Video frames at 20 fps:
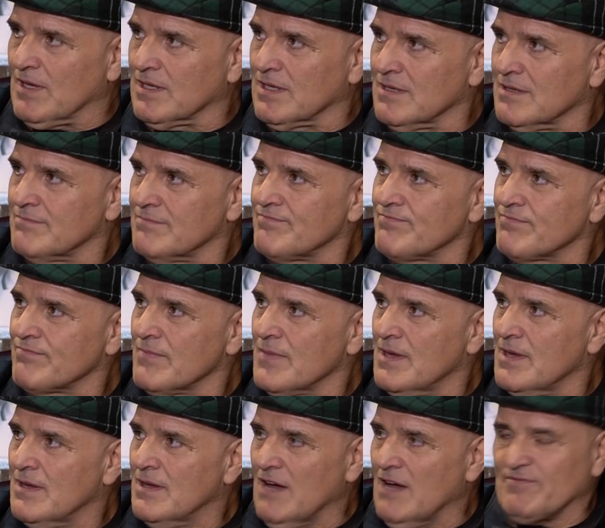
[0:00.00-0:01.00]
me.
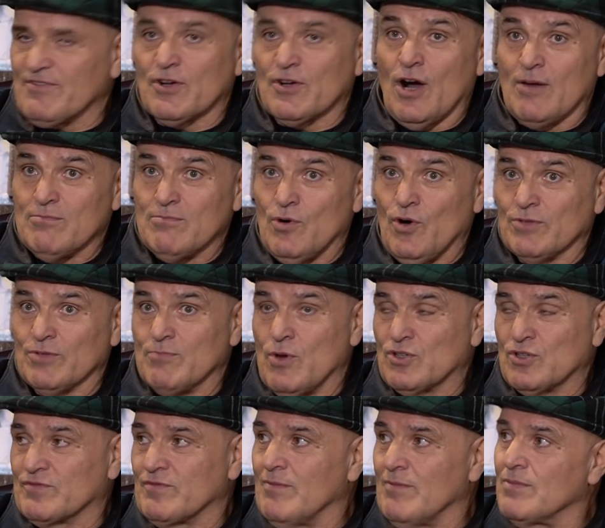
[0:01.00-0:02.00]
I forgot more than
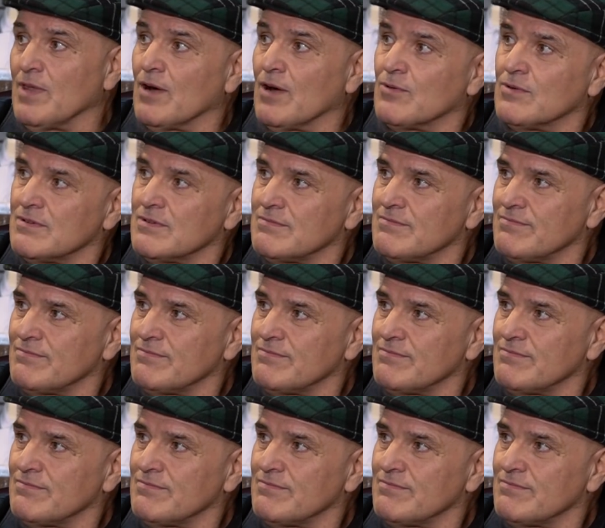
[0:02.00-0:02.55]
most of them know.